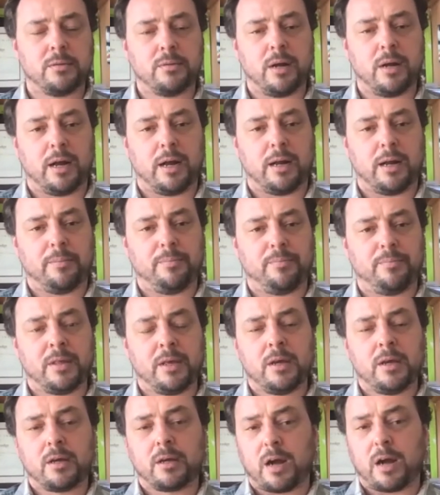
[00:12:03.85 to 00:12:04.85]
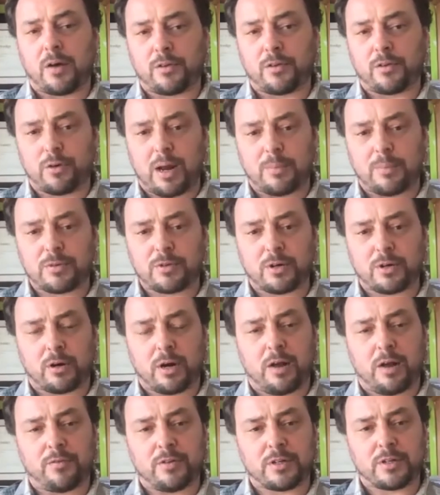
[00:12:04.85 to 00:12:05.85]
Um, cover crops are
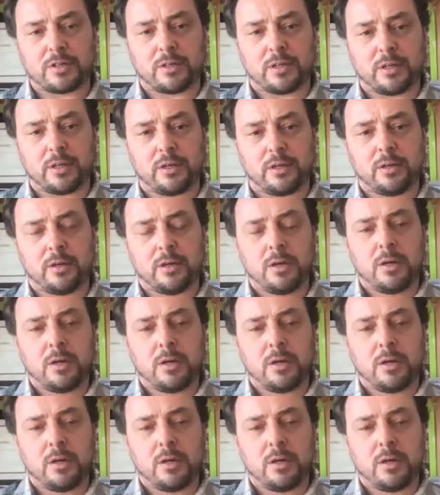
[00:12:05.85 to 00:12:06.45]
obviously